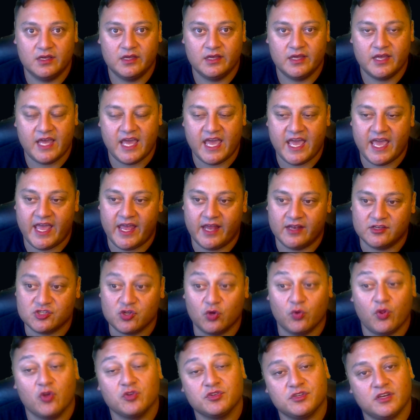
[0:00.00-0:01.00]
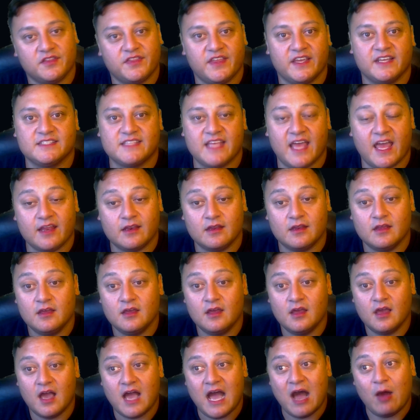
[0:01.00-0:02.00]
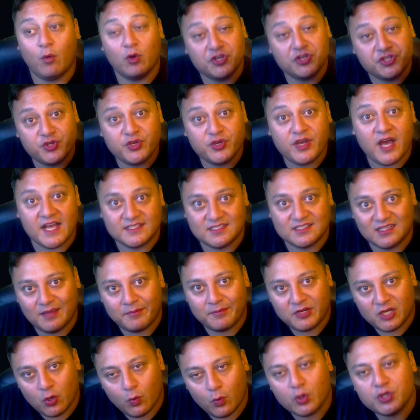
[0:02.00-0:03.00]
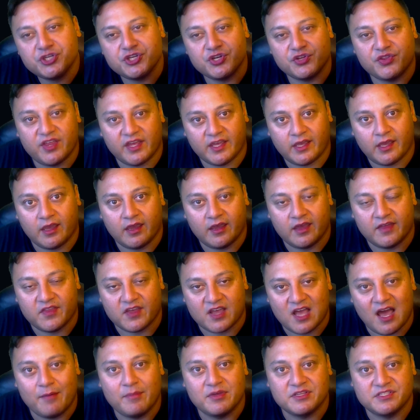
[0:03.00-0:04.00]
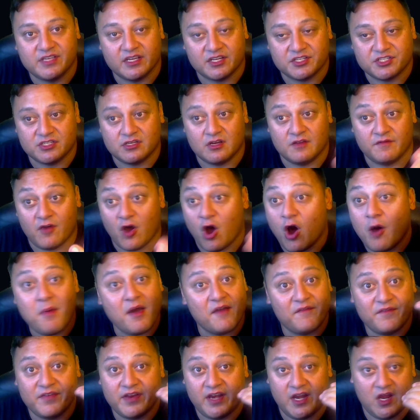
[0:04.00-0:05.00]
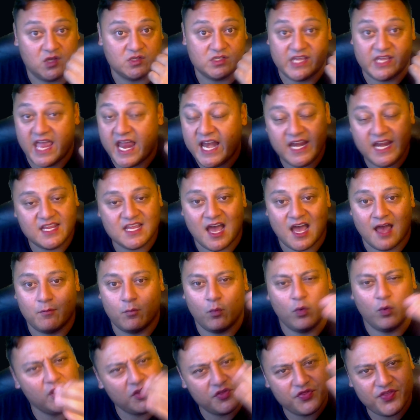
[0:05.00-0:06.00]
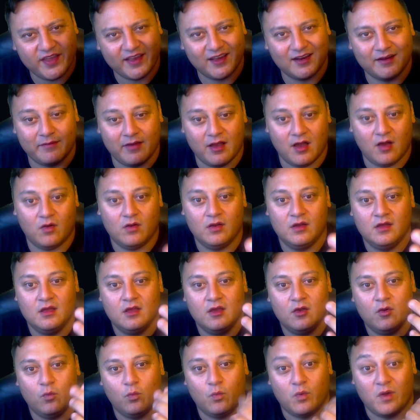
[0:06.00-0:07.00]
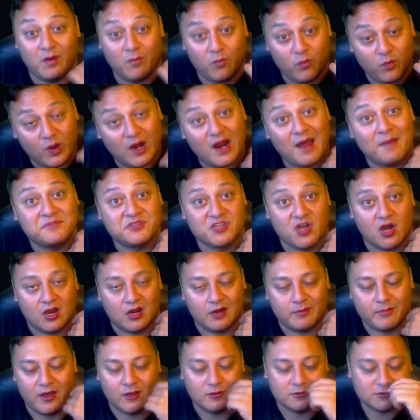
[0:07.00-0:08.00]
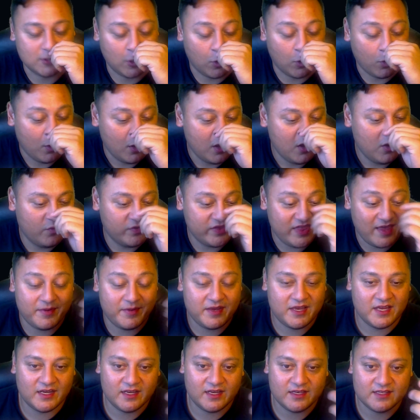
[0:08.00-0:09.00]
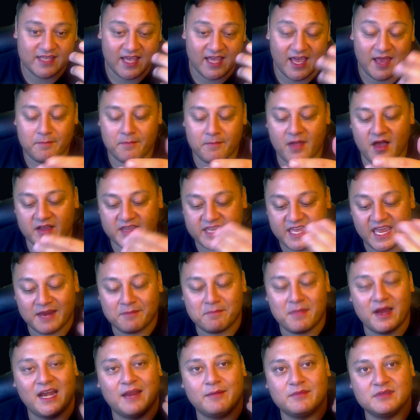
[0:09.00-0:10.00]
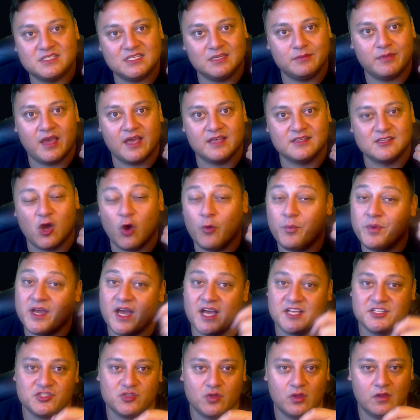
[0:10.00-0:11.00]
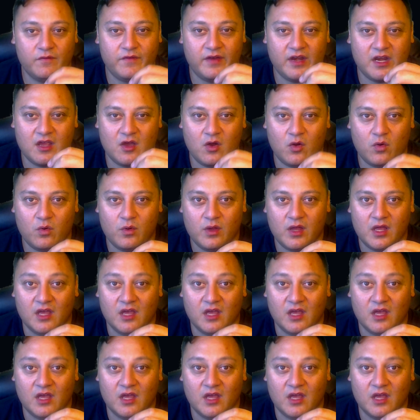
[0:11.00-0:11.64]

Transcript: And so those are the things that I want you guys to let me know what you're thinking in the comment section of all my videos anytime. What are you thinking about what I'm talking about? So with that being said, again, my name is CBS. I hope you guys enjoyed the video.